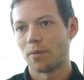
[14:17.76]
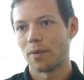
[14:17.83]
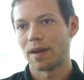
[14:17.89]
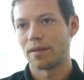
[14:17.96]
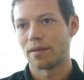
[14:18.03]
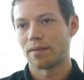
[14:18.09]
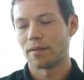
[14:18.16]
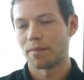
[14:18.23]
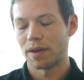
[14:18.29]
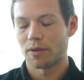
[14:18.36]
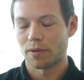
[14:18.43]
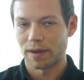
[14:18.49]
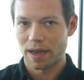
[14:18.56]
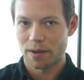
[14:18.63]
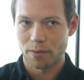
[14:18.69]
with the
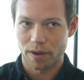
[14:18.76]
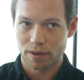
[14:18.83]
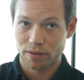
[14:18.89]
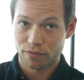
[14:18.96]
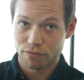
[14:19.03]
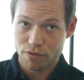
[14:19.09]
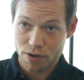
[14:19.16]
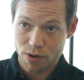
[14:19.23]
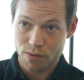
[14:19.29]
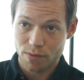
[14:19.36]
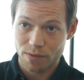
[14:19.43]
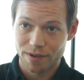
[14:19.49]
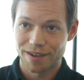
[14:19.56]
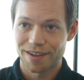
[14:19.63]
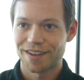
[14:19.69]
Bitcoin network
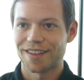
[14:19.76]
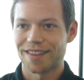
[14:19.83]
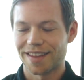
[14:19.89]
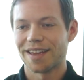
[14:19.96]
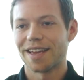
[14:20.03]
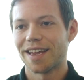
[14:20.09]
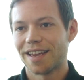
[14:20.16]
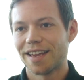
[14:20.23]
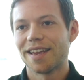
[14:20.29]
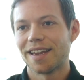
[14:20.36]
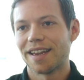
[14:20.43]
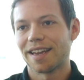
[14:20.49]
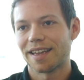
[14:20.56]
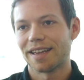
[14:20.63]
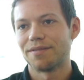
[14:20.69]
through that
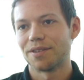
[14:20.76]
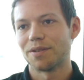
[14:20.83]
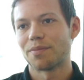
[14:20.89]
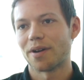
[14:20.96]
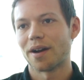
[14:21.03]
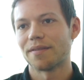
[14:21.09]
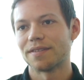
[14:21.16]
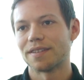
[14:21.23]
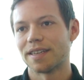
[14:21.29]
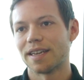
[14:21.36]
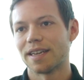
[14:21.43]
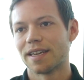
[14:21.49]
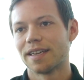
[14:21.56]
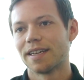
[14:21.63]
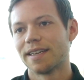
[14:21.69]
it gives you
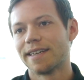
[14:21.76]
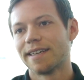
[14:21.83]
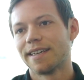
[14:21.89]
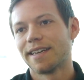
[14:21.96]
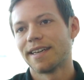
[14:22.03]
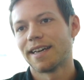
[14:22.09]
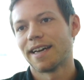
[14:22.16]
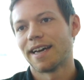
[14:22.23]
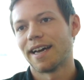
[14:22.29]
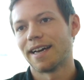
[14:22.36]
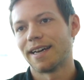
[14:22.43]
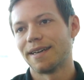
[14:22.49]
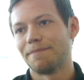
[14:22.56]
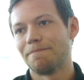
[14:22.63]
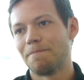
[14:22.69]
privacy. Mm-hmm.
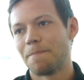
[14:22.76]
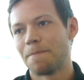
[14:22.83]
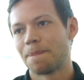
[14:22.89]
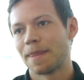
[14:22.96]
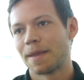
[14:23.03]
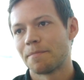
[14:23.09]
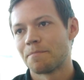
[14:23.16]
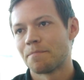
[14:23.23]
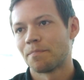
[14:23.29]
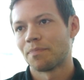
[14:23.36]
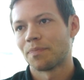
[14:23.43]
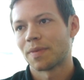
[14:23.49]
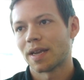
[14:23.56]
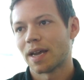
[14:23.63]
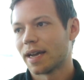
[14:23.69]
Um,
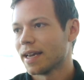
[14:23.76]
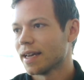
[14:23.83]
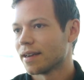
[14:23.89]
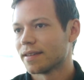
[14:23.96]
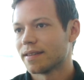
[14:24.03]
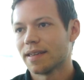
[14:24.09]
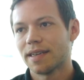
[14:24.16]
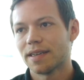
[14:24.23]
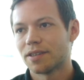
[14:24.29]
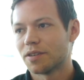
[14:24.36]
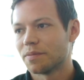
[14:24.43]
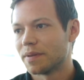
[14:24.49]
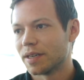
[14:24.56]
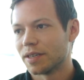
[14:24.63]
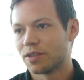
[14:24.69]
again, I think it
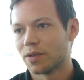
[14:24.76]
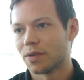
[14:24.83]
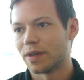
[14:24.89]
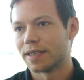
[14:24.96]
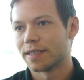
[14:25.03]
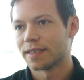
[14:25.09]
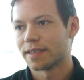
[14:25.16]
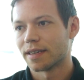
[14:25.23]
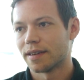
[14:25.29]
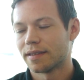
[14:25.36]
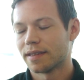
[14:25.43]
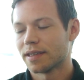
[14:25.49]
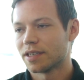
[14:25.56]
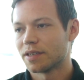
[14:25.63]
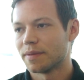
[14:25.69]
should be a choice. I
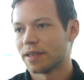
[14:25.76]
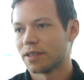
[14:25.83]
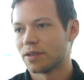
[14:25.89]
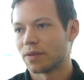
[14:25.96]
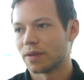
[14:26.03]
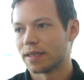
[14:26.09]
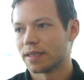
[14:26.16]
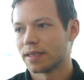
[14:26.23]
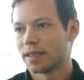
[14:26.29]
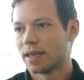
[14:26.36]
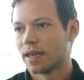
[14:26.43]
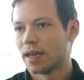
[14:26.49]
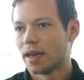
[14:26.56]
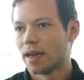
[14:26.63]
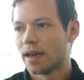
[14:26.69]
think it should be a choice.
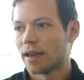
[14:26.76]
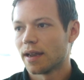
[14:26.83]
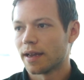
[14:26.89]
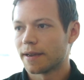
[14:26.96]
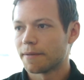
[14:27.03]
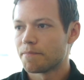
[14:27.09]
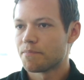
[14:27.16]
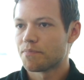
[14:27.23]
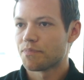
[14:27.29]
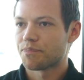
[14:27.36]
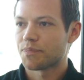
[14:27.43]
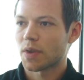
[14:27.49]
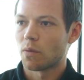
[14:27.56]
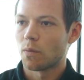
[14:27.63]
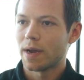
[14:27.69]
Like
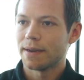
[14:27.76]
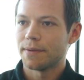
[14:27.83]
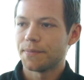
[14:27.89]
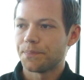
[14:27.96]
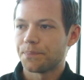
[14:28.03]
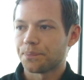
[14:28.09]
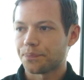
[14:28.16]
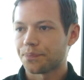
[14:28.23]
when